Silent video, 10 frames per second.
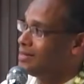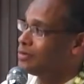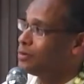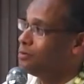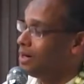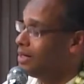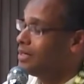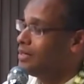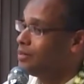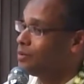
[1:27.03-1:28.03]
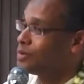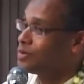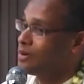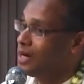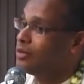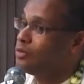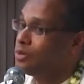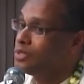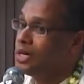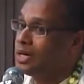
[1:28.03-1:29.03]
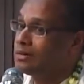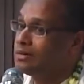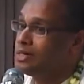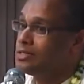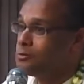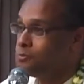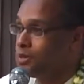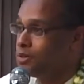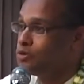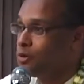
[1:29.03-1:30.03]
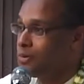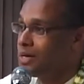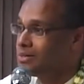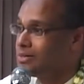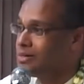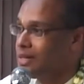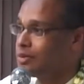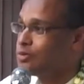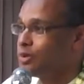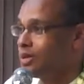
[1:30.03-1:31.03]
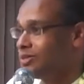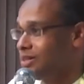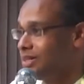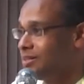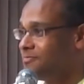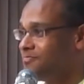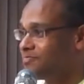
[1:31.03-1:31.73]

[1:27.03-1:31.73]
So Bali was right to reject a spiritual master like Sukracharya.